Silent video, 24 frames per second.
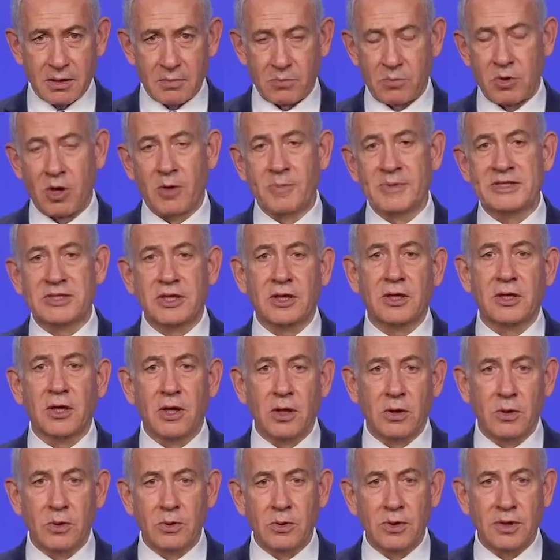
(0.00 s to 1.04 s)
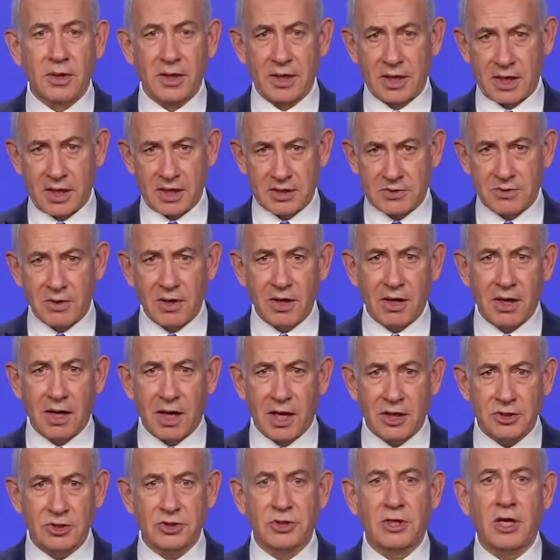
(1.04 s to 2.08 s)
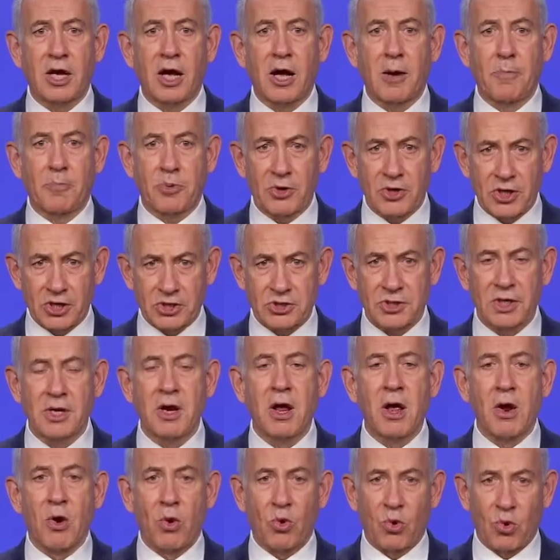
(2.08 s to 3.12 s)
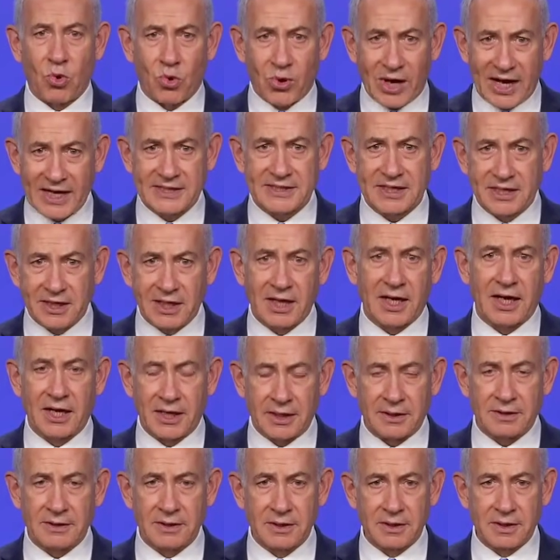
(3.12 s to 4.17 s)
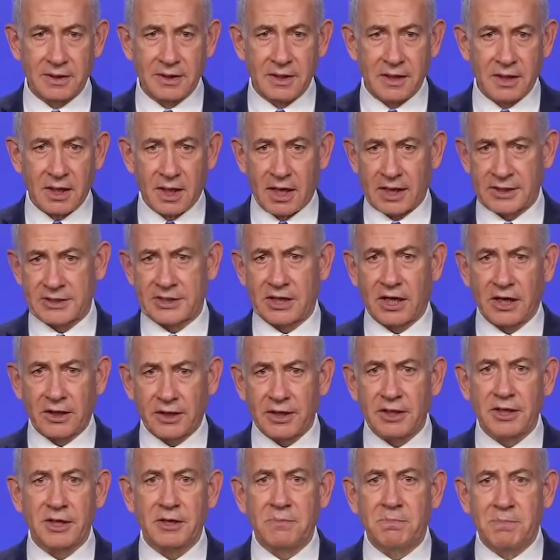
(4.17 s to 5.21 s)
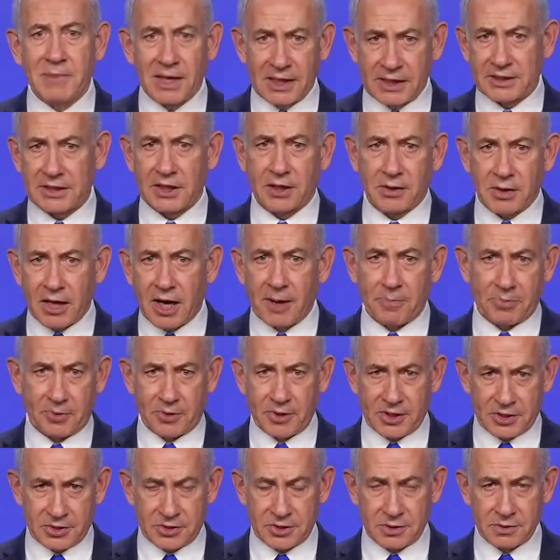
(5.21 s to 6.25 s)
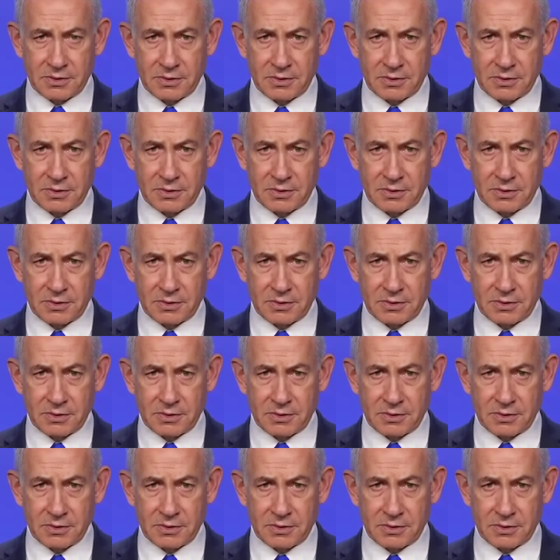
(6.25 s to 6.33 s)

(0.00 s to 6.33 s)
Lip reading: in the aftermath of the attacks, this is the statement that was delivered by the Israeli Prime Minister Benjamin Netanyahu.